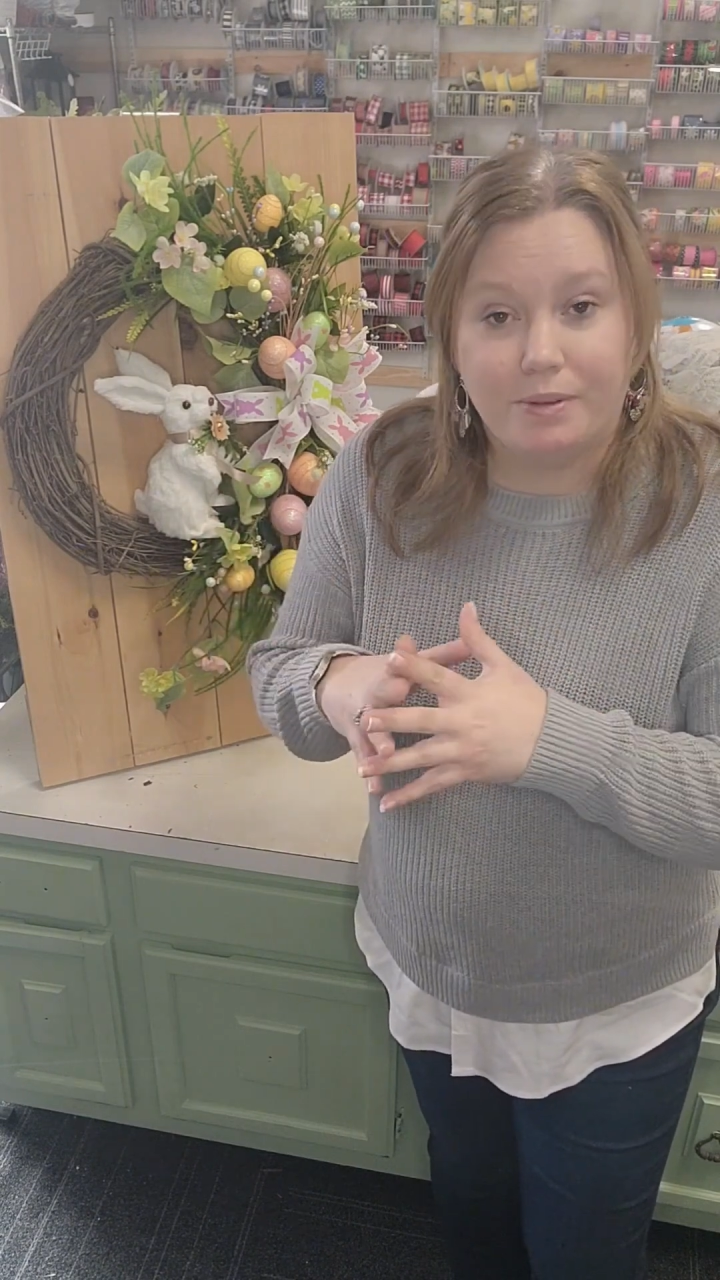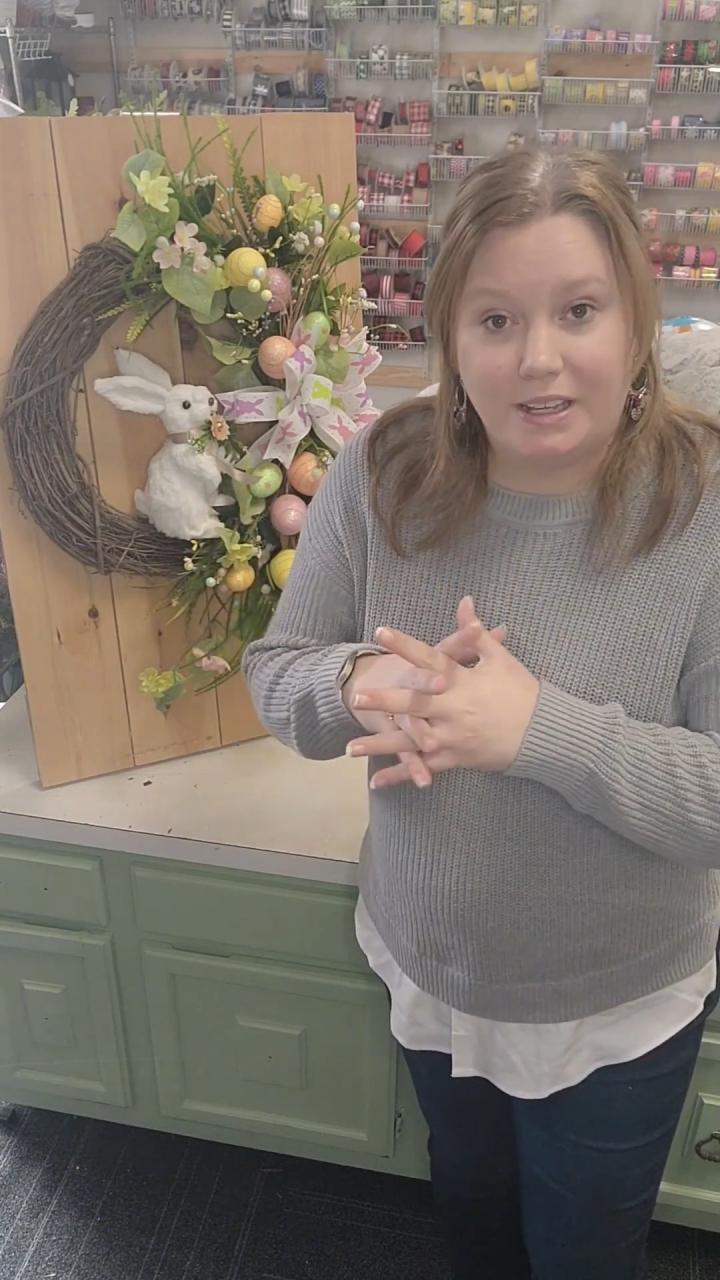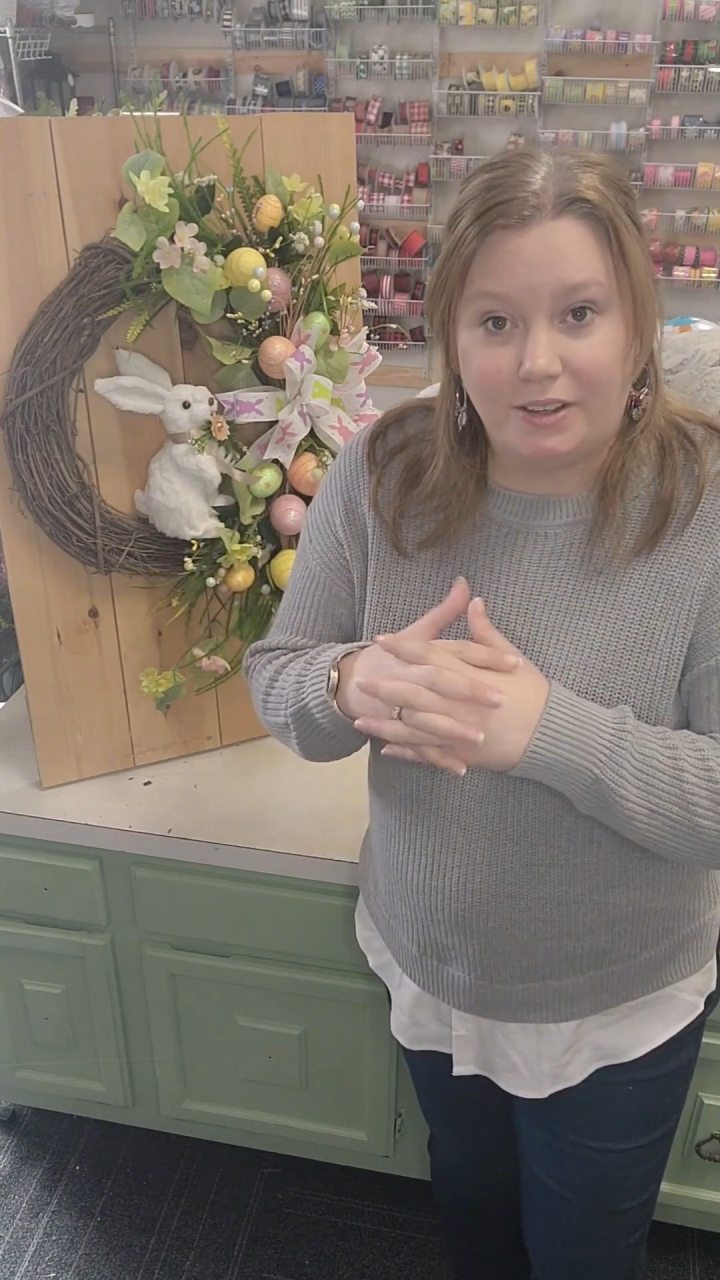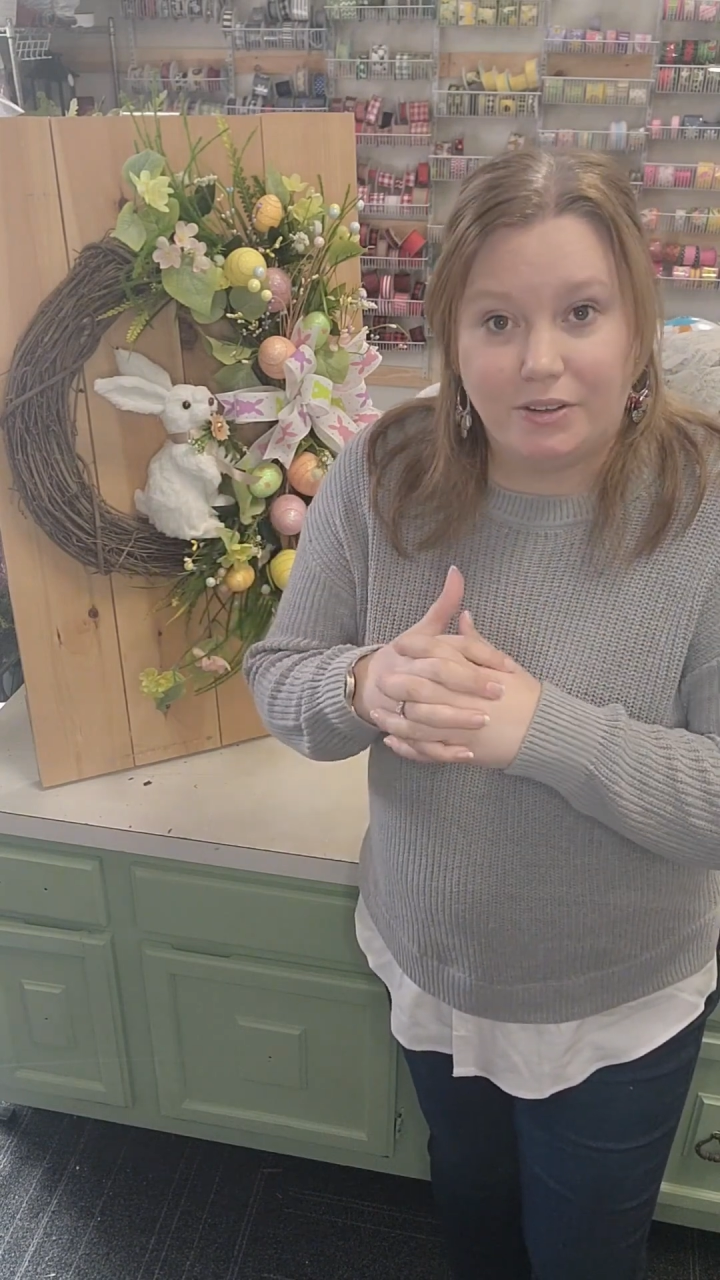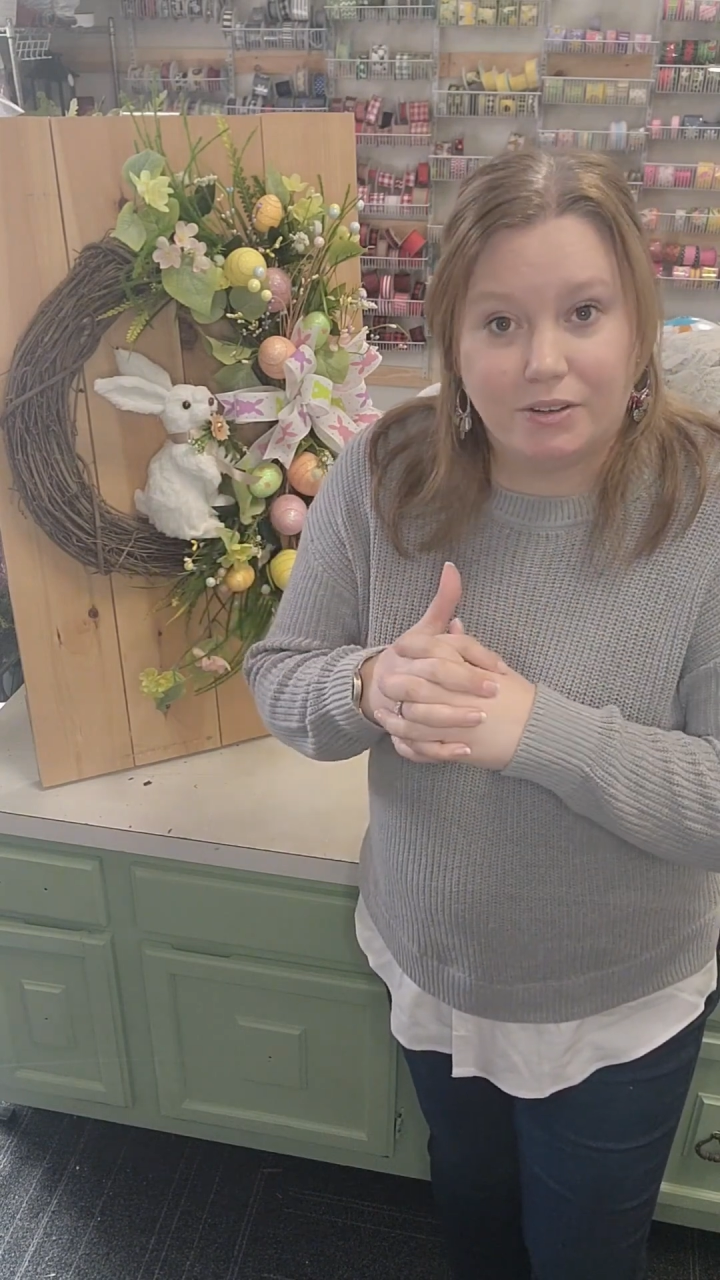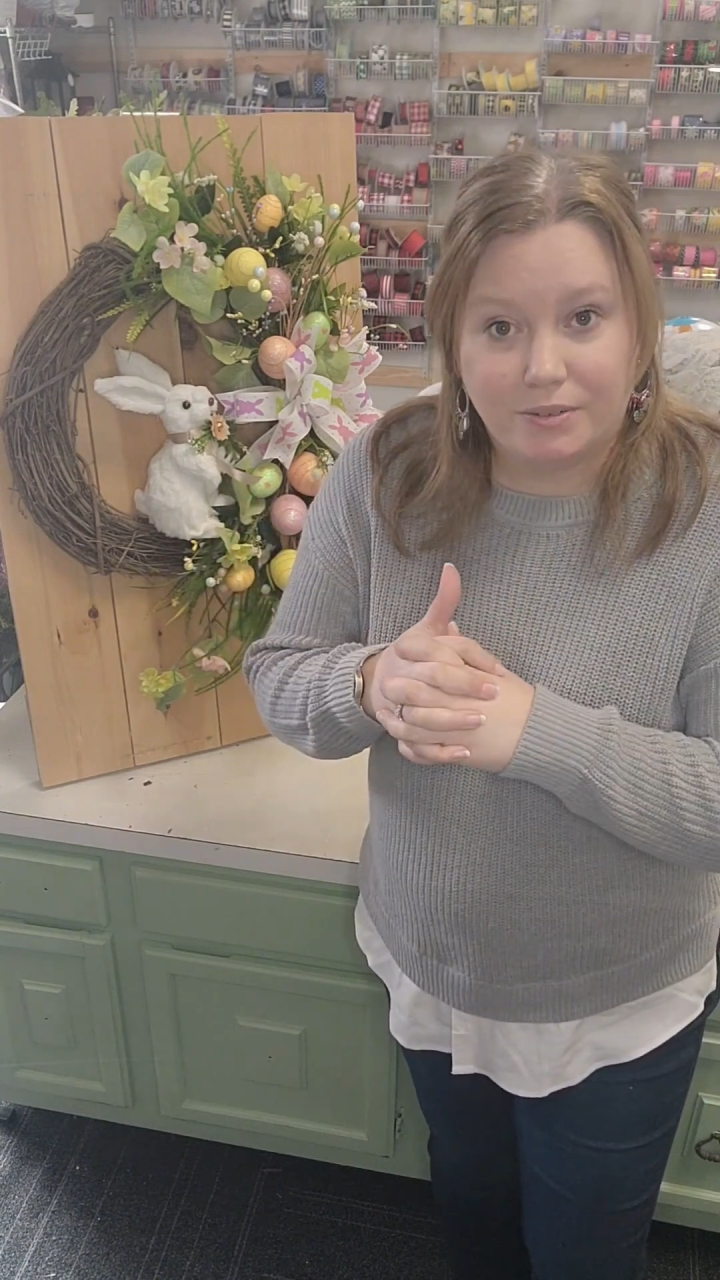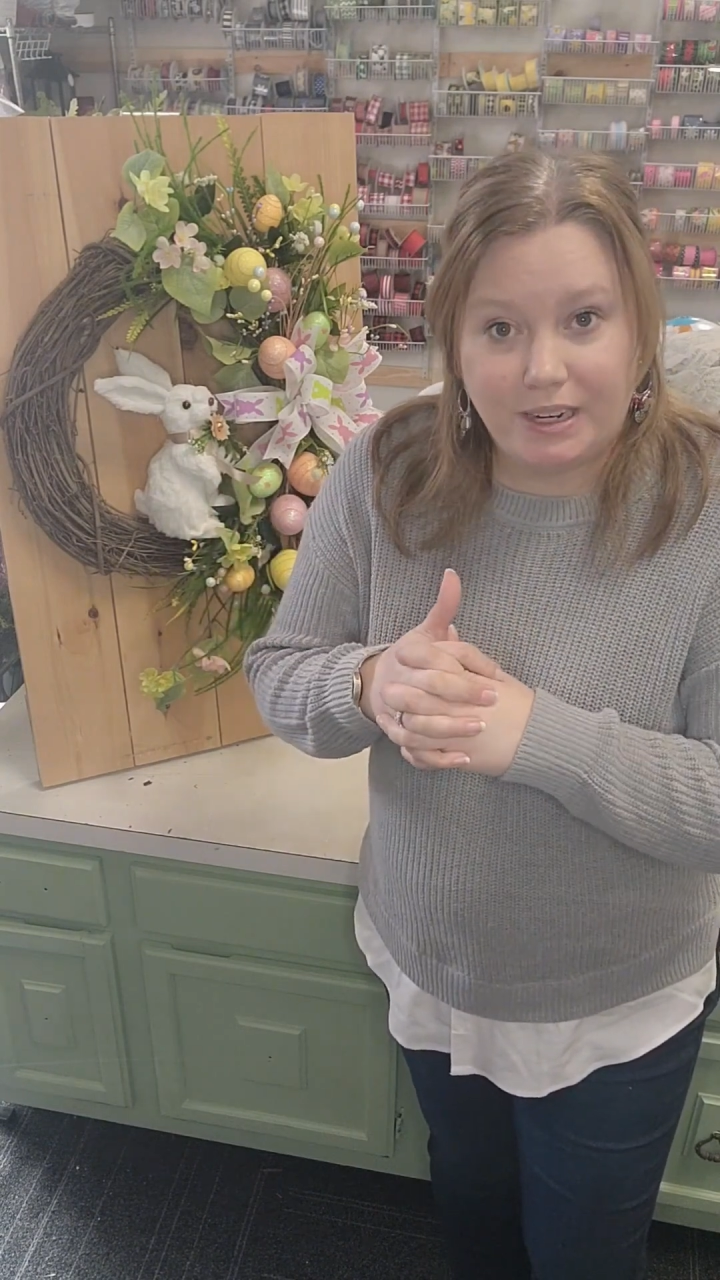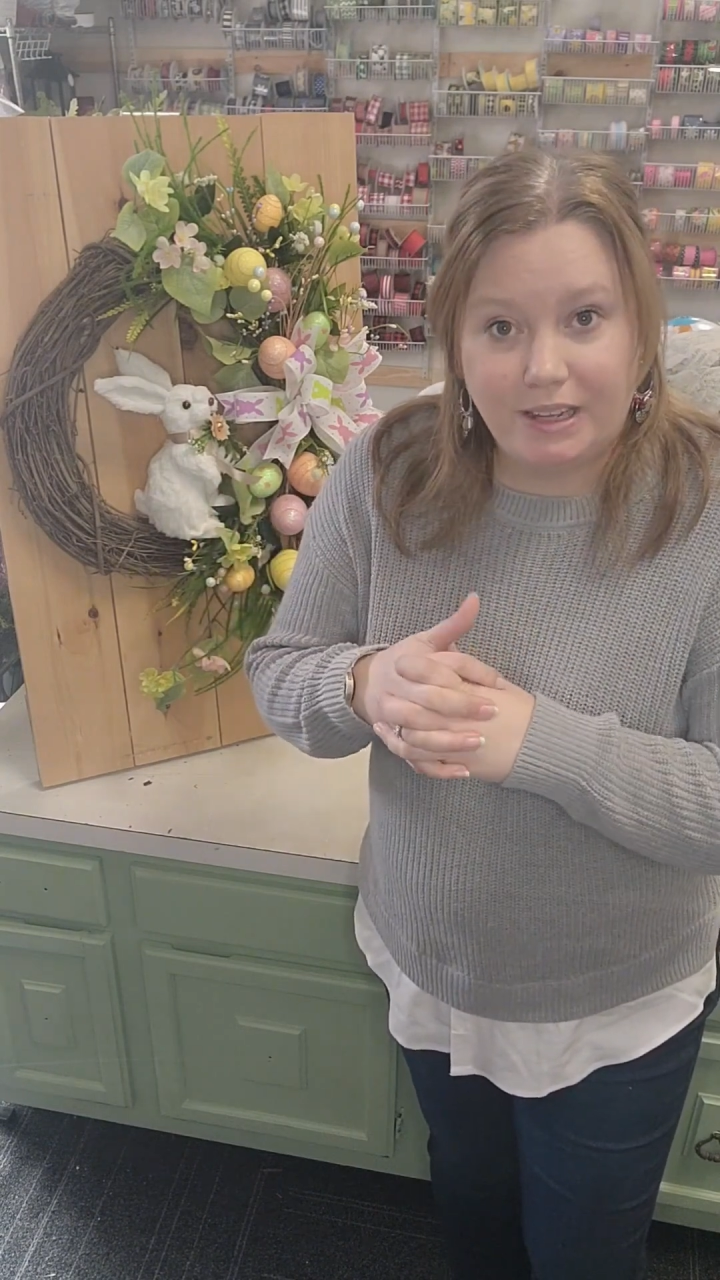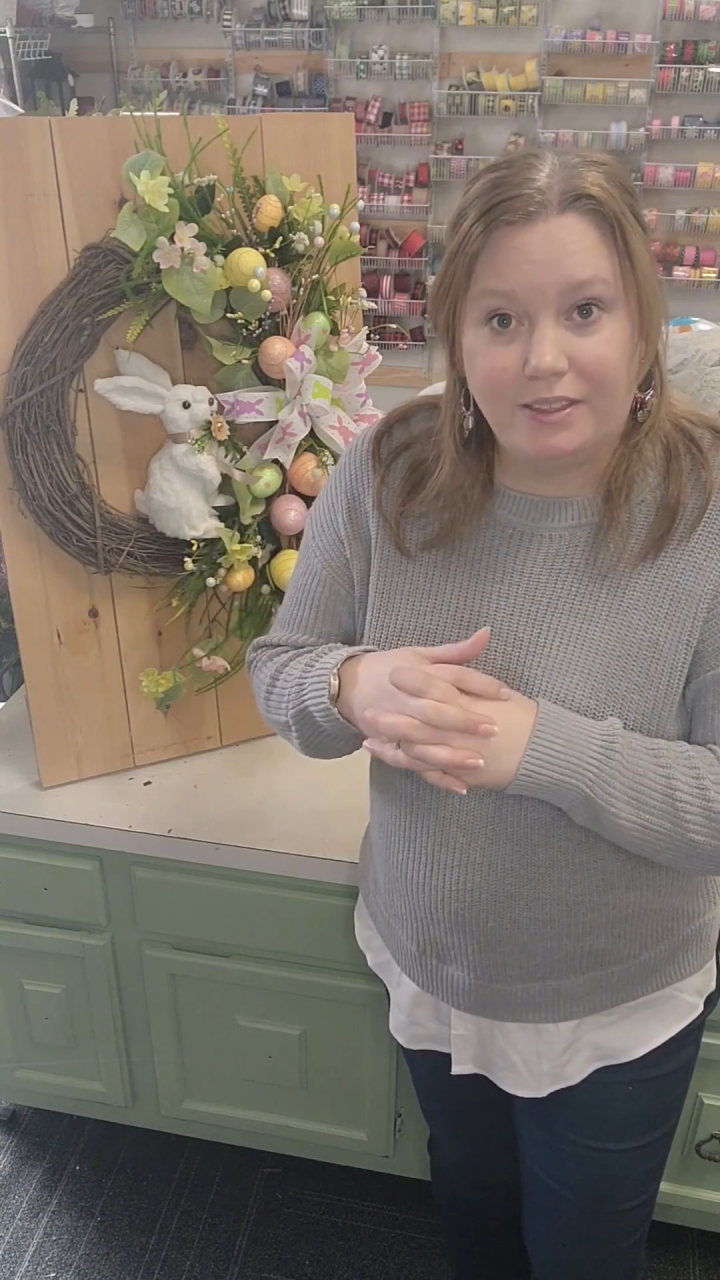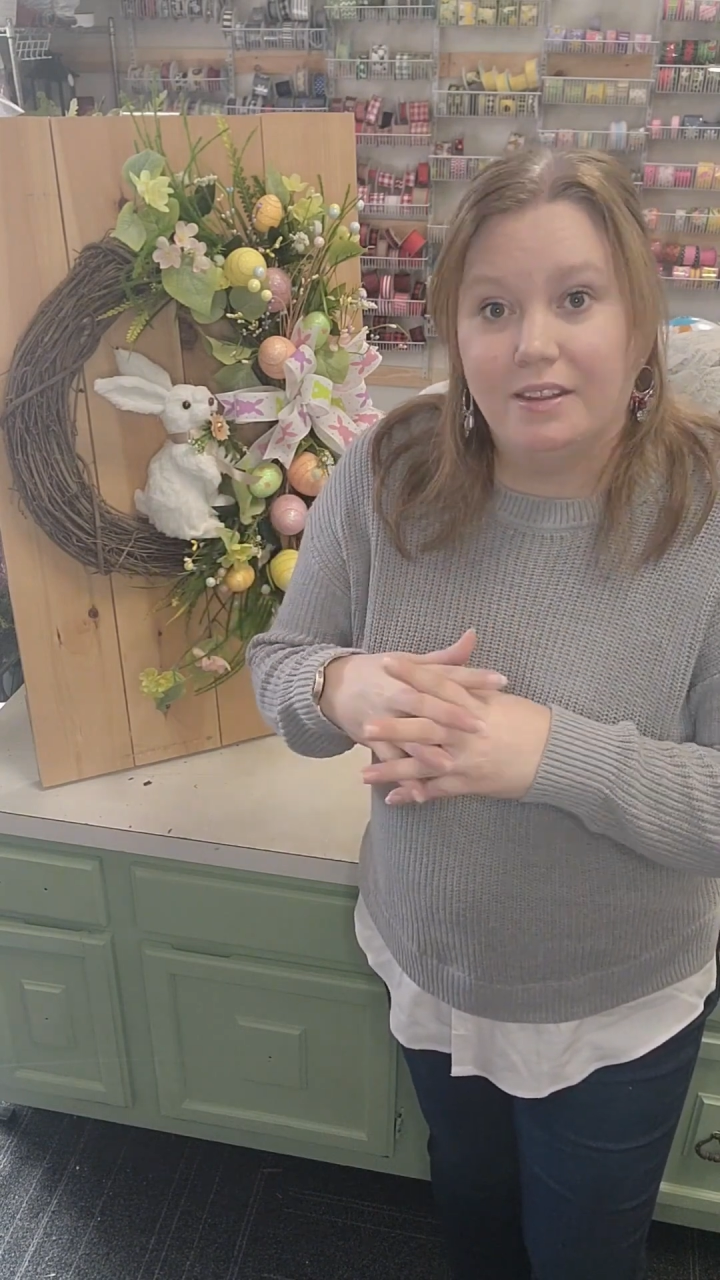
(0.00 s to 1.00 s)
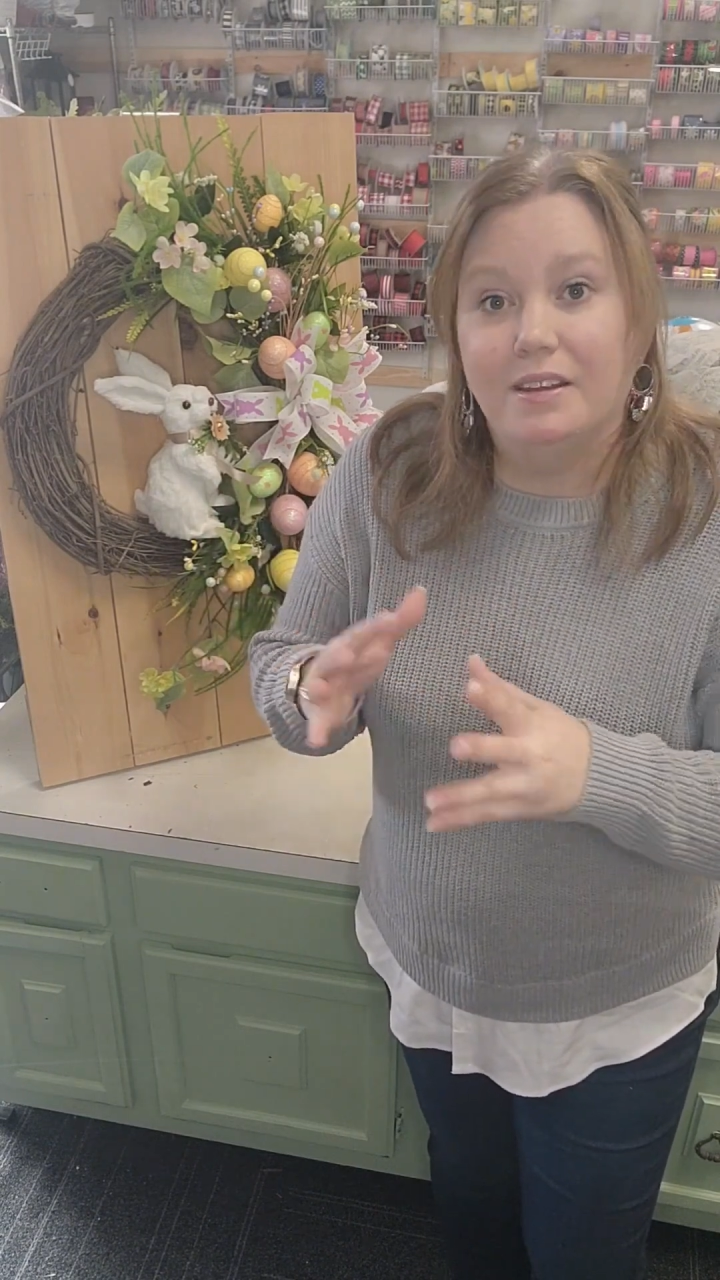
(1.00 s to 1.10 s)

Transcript: making your wreath,